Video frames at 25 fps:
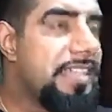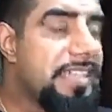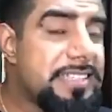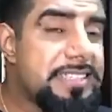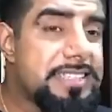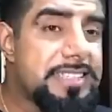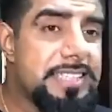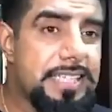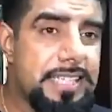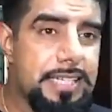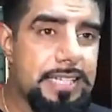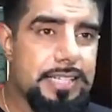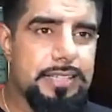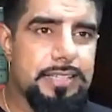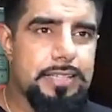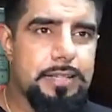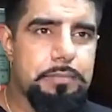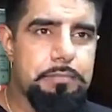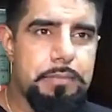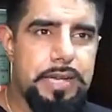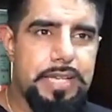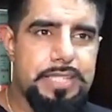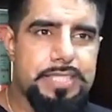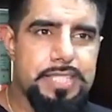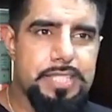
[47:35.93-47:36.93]
dissing
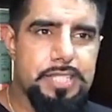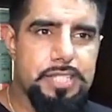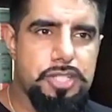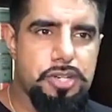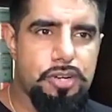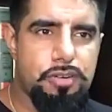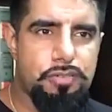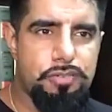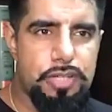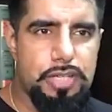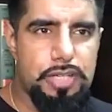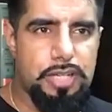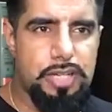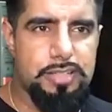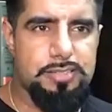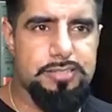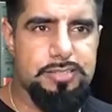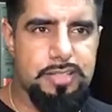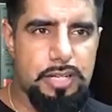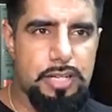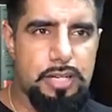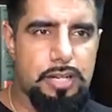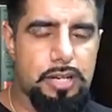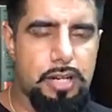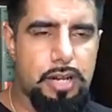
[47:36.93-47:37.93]
the Messenger of Allah
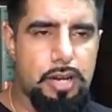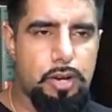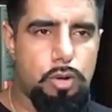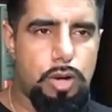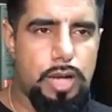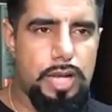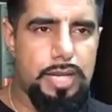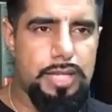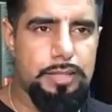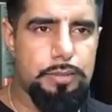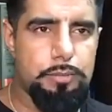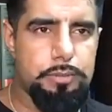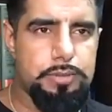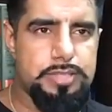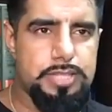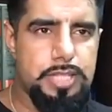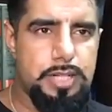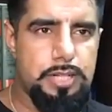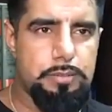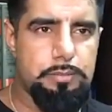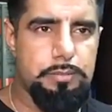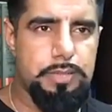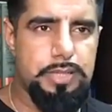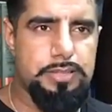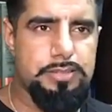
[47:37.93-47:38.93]
sallallahu alaihi
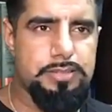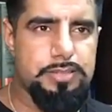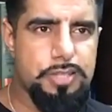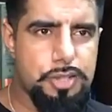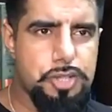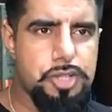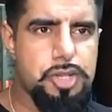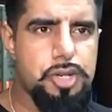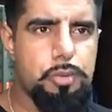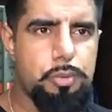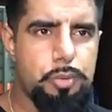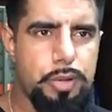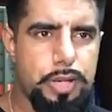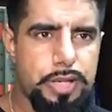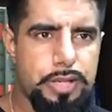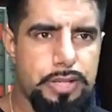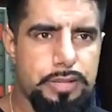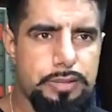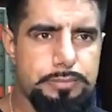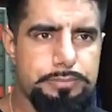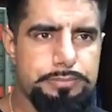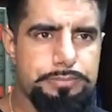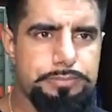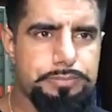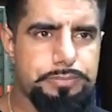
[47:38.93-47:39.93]
wasallam in such a
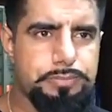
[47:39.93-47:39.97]
way?